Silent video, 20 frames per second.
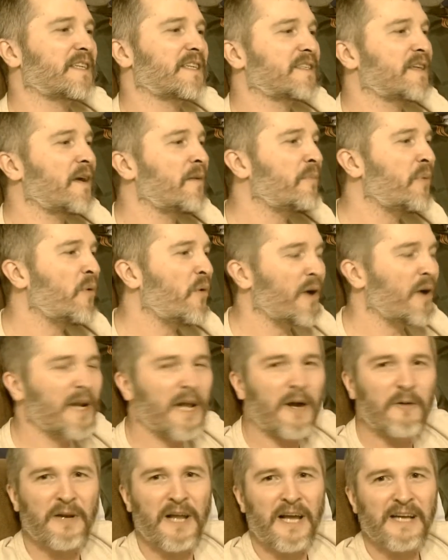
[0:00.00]
At some point,
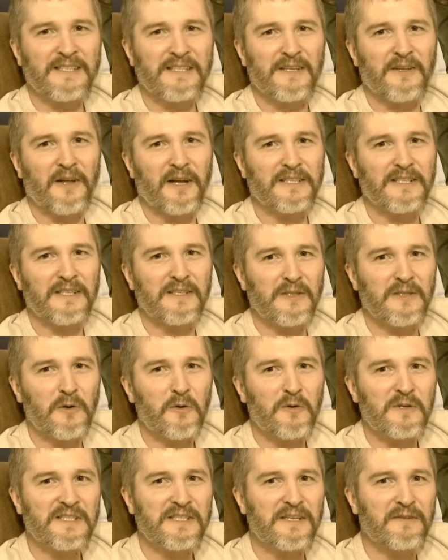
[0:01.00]
I would actually like to
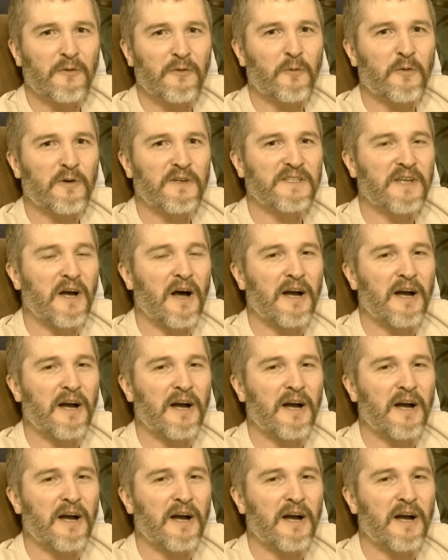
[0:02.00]
do a Civil War